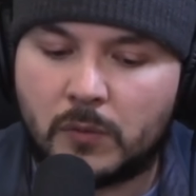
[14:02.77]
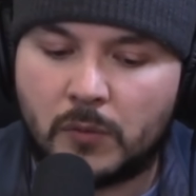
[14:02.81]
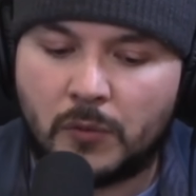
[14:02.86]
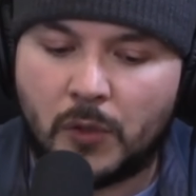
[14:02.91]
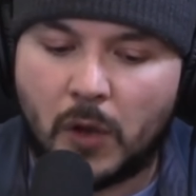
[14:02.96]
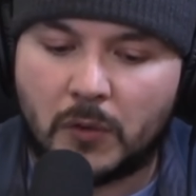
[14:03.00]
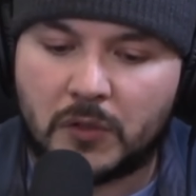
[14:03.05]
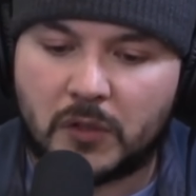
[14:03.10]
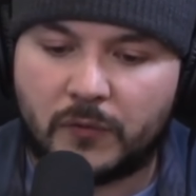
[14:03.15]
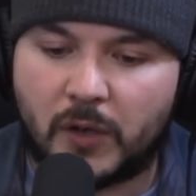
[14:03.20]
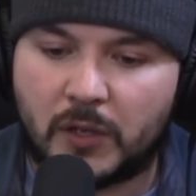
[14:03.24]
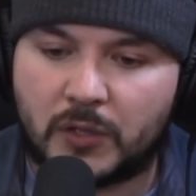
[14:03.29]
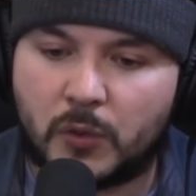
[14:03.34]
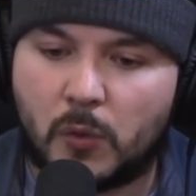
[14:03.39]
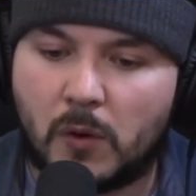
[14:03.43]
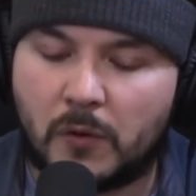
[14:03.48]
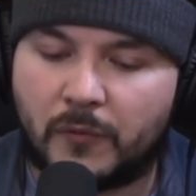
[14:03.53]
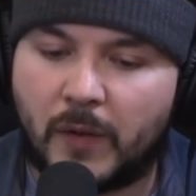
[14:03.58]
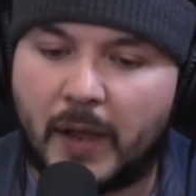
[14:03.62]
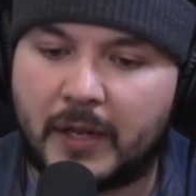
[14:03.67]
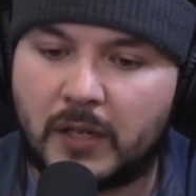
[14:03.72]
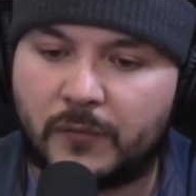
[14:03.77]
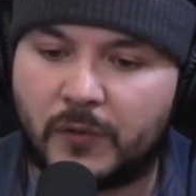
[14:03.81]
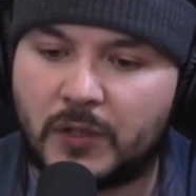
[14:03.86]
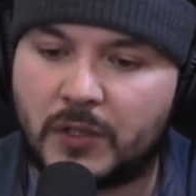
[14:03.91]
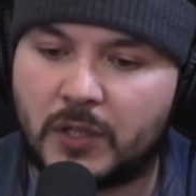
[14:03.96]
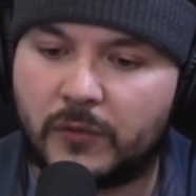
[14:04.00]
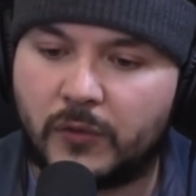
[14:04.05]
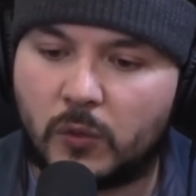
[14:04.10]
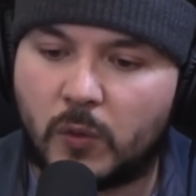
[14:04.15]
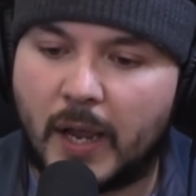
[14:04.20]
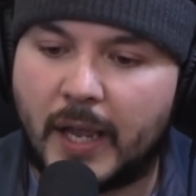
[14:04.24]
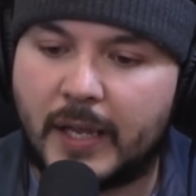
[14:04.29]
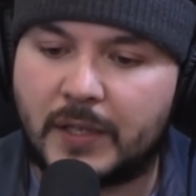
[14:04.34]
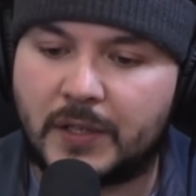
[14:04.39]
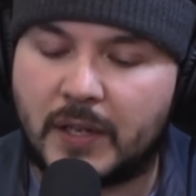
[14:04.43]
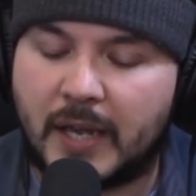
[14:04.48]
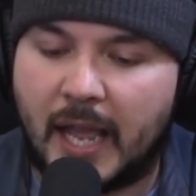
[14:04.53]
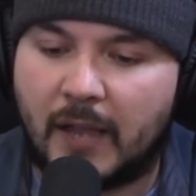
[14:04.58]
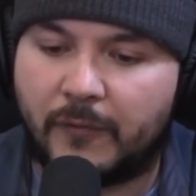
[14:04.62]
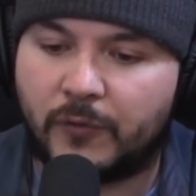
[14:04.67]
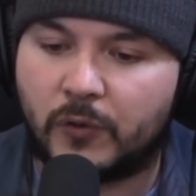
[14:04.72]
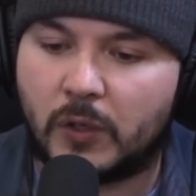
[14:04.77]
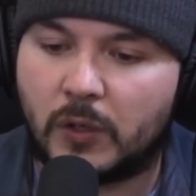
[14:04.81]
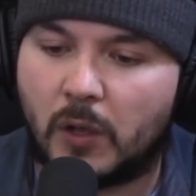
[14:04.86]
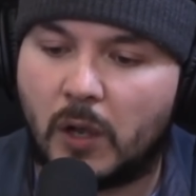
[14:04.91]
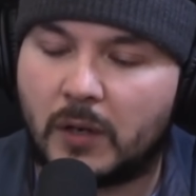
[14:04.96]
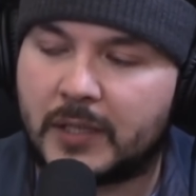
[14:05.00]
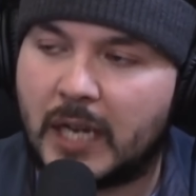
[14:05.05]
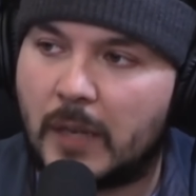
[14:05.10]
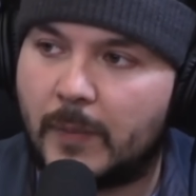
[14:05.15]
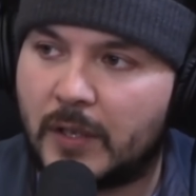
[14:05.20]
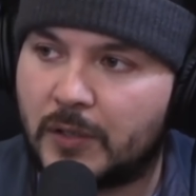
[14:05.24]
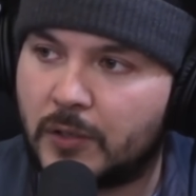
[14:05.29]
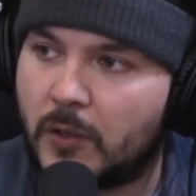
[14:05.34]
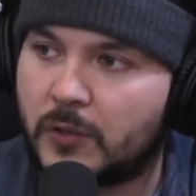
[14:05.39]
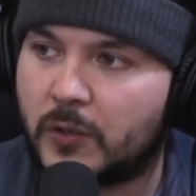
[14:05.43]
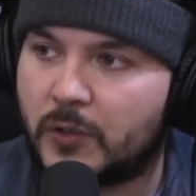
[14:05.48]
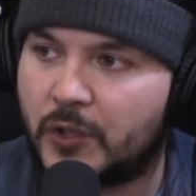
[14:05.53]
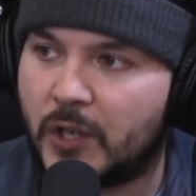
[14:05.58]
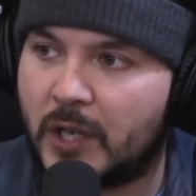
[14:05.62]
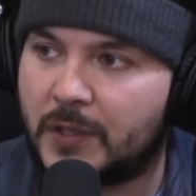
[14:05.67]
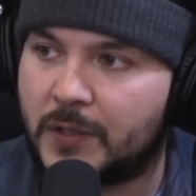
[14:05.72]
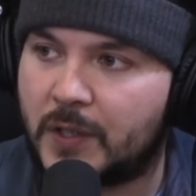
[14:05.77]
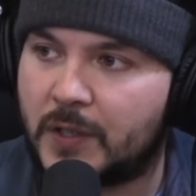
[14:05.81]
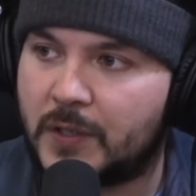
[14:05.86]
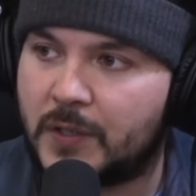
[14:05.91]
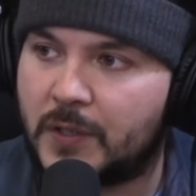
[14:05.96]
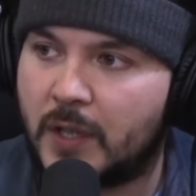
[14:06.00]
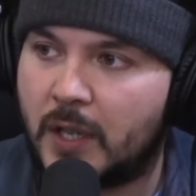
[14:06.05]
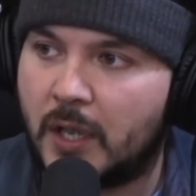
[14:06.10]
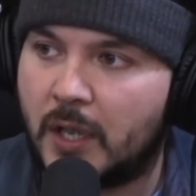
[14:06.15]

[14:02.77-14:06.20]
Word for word: those of us who are fighting for civil rights and have for a long time and social justice